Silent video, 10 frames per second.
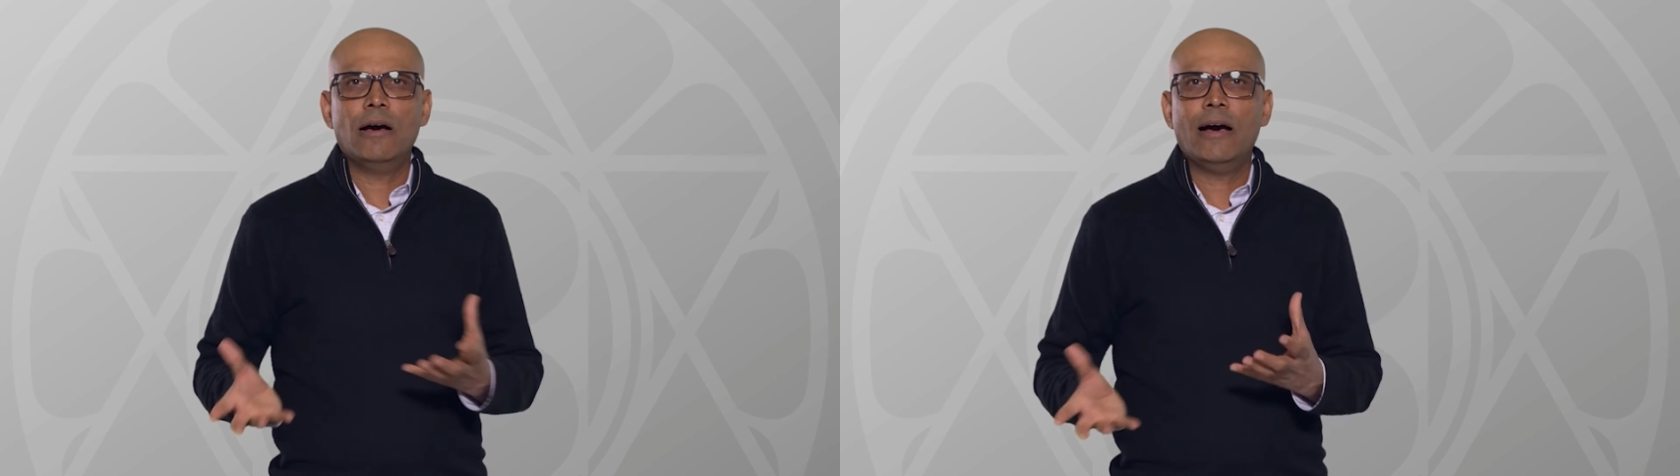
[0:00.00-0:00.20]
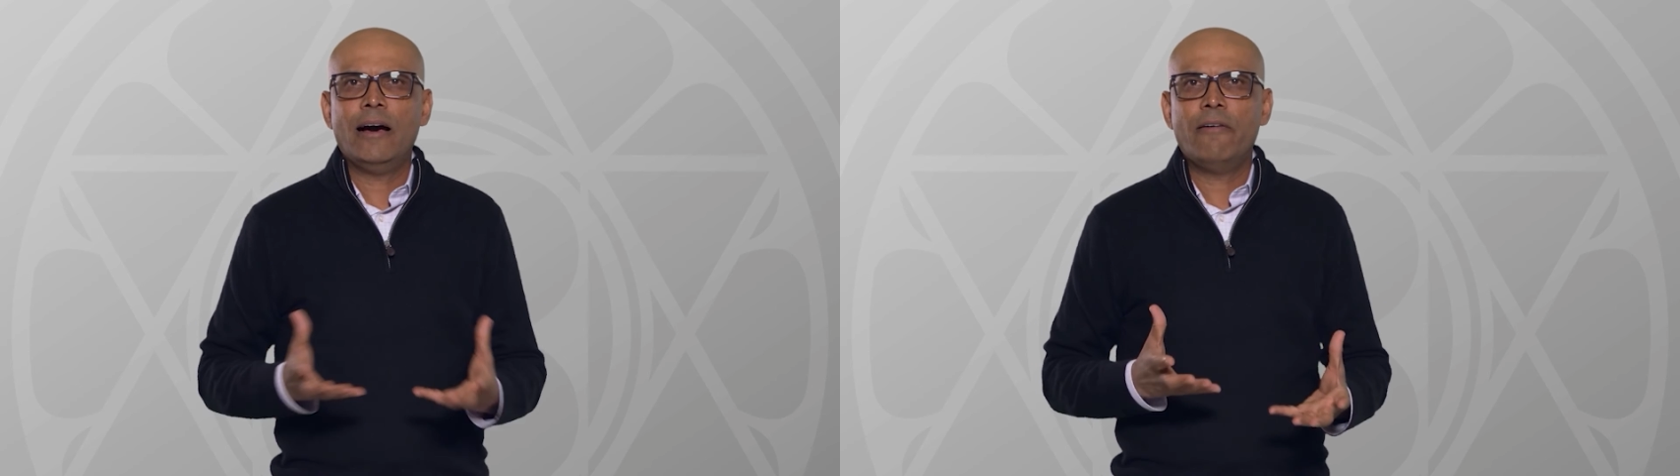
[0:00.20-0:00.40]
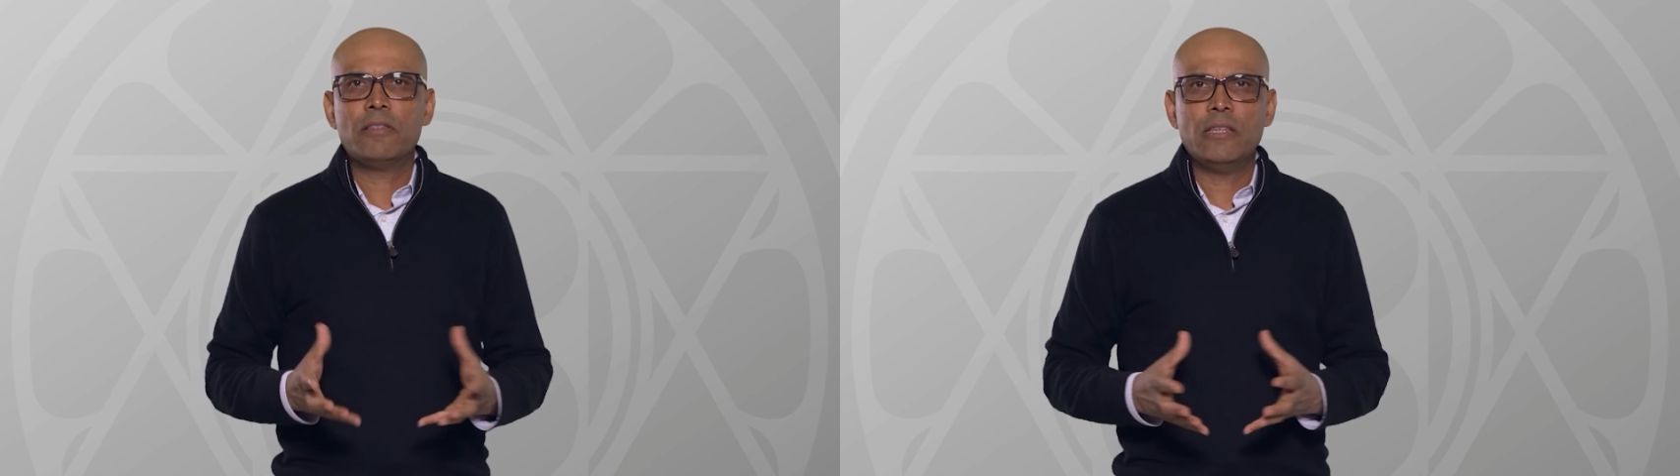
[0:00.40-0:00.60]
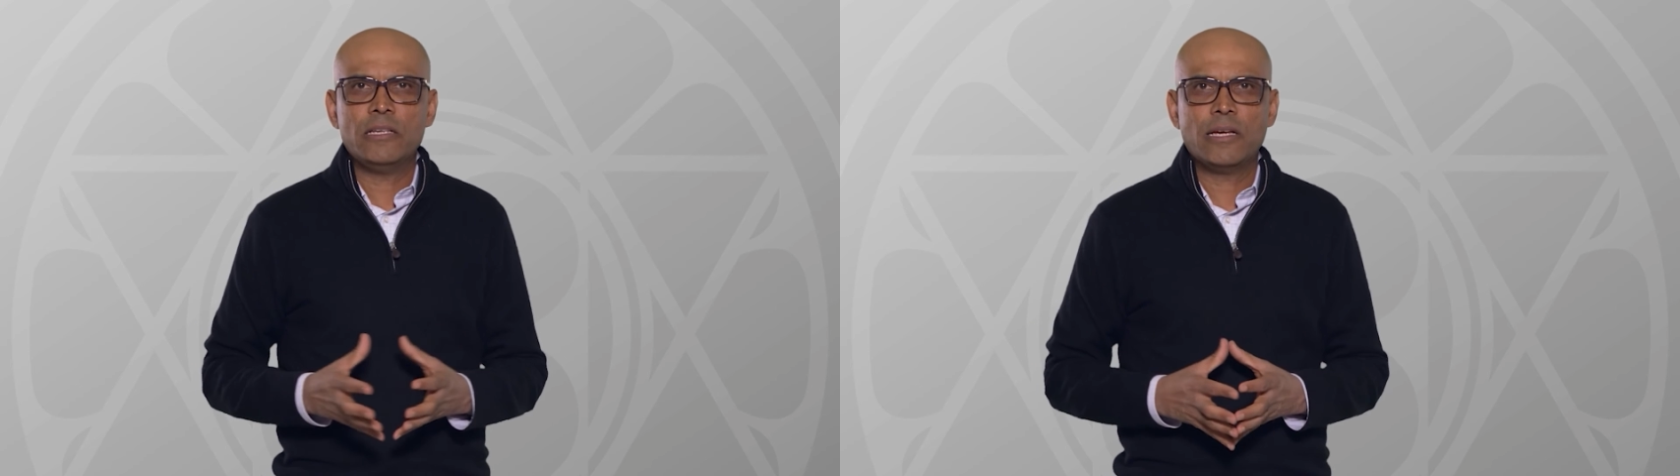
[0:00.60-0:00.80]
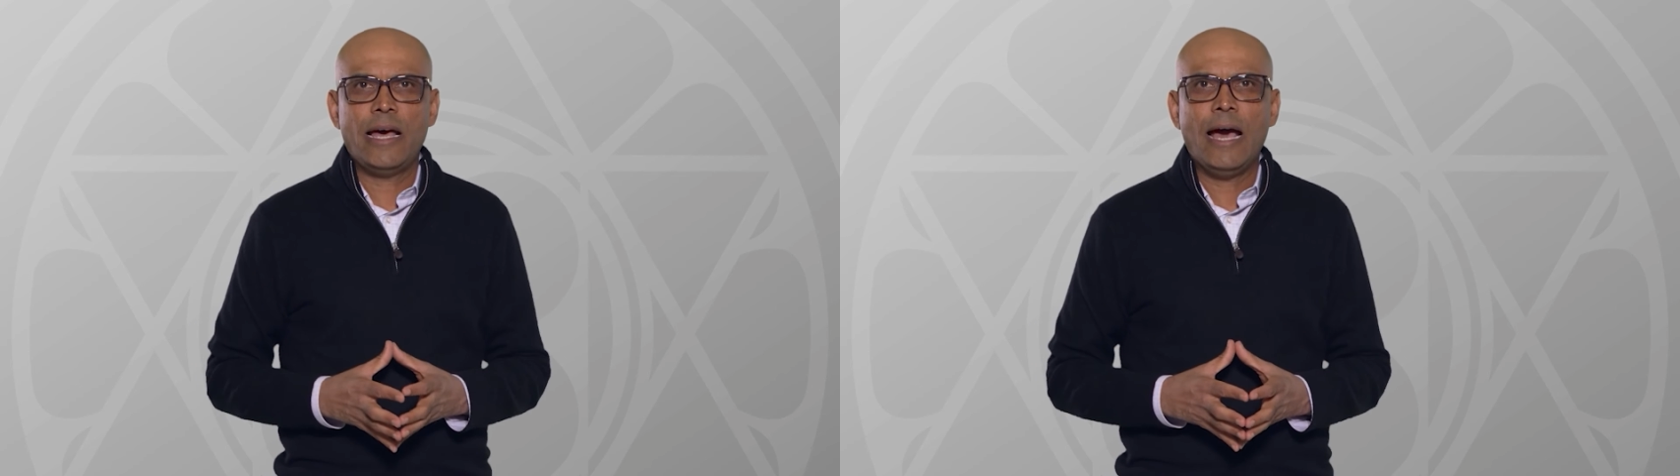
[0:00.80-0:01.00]
how
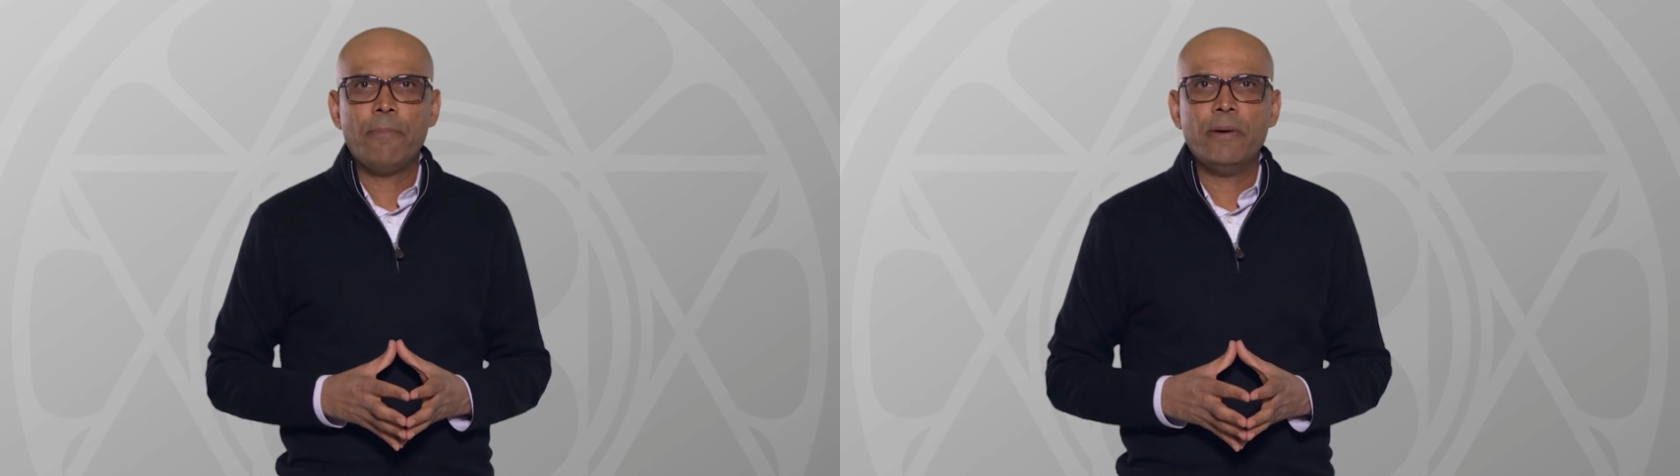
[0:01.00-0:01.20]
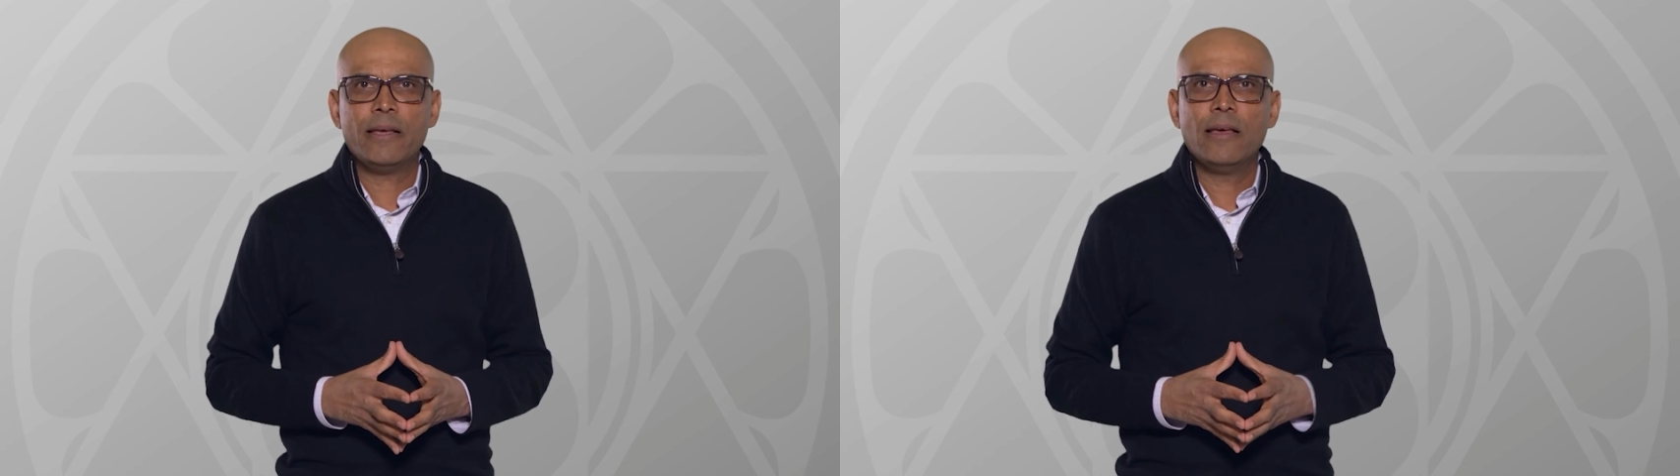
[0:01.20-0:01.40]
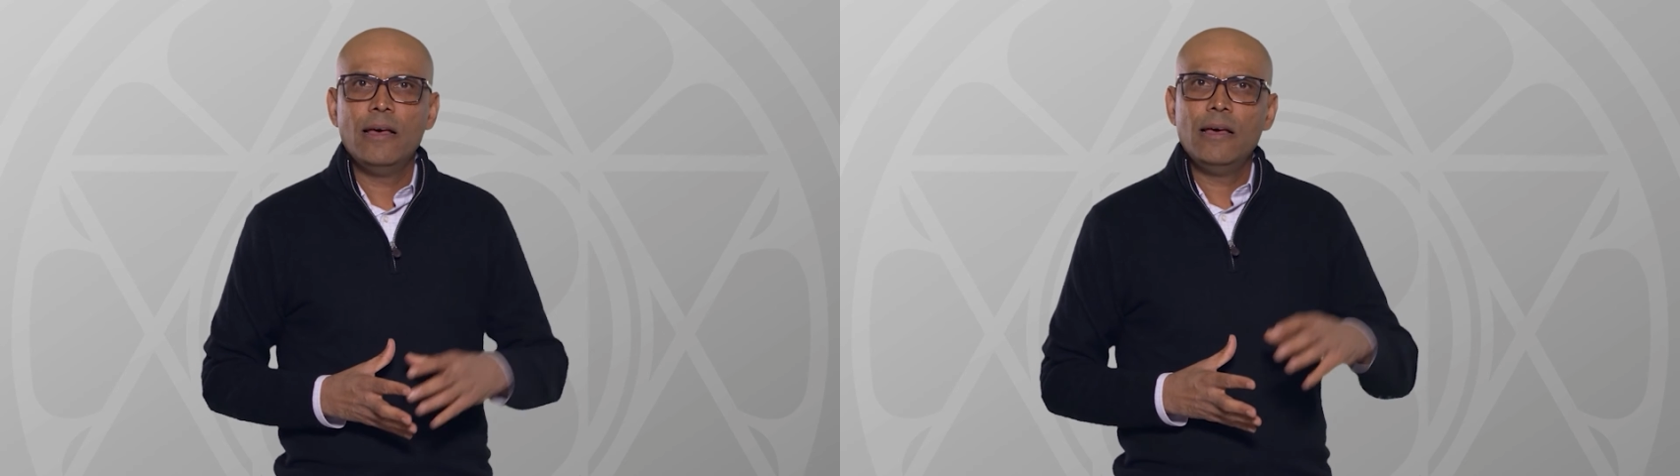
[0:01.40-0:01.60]
things are happening.